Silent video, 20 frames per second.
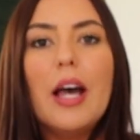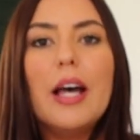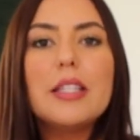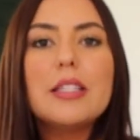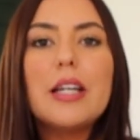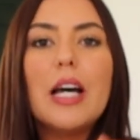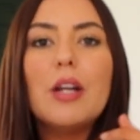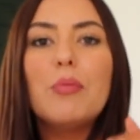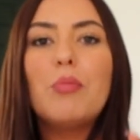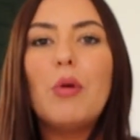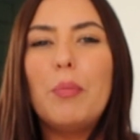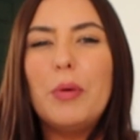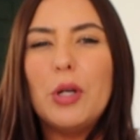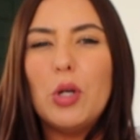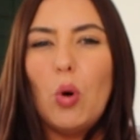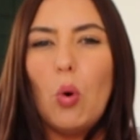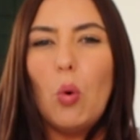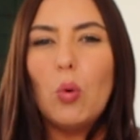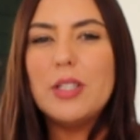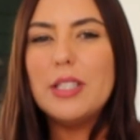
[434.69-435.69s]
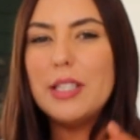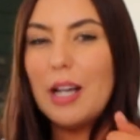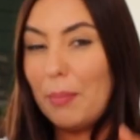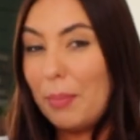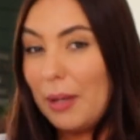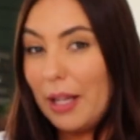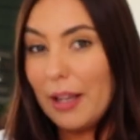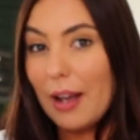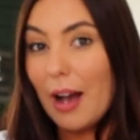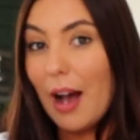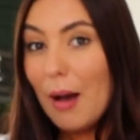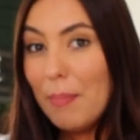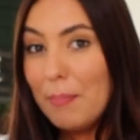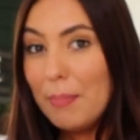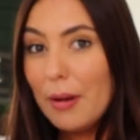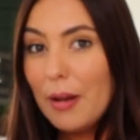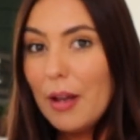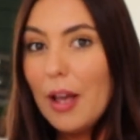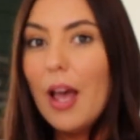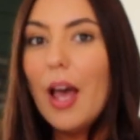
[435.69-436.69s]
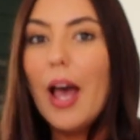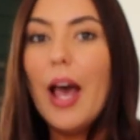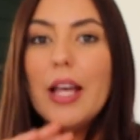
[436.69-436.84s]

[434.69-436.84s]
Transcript: It's kind of what we call doubling up,